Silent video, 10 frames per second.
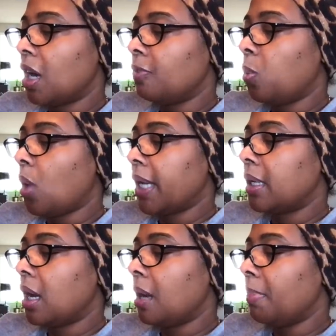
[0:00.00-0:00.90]
of
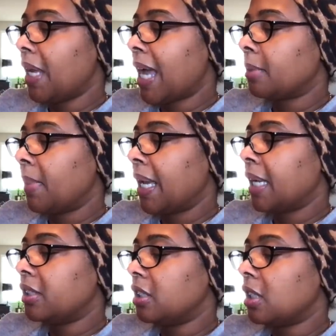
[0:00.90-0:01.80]
what a black
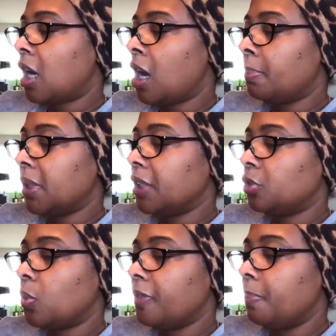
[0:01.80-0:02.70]
man could
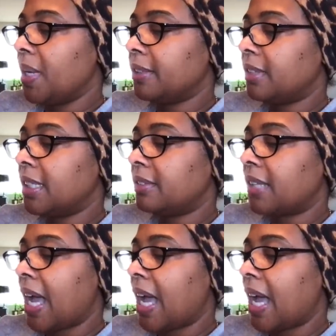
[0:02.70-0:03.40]
accomplish with business